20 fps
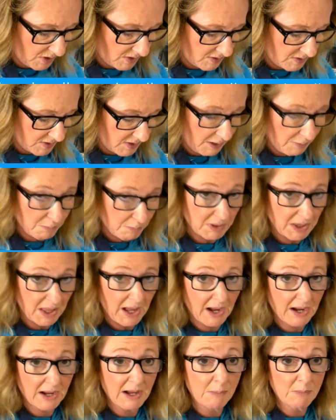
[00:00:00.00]
that same
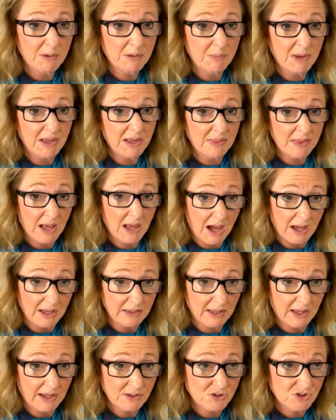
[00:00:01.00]
black, I'm going to make the
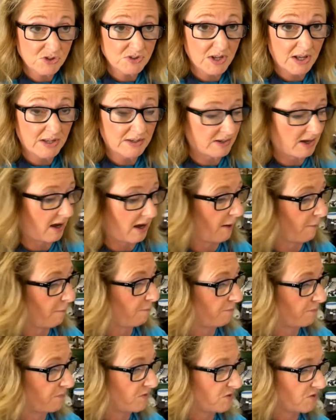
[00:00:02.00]
eyelashes on top.
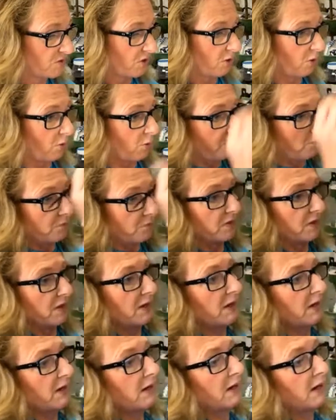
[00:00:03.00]
So
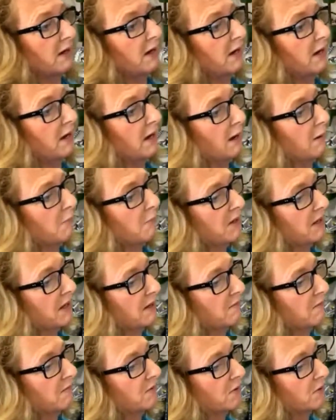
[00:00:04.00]
I'm going to
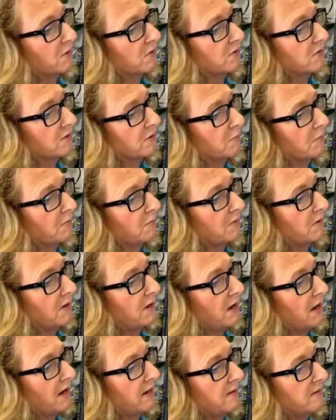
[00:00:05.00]
give her some
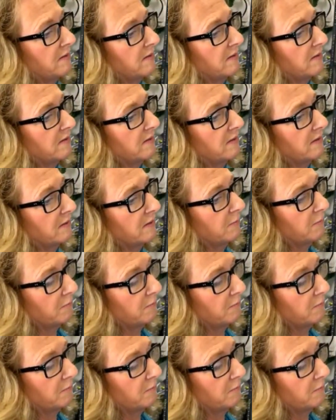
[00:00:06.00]
nice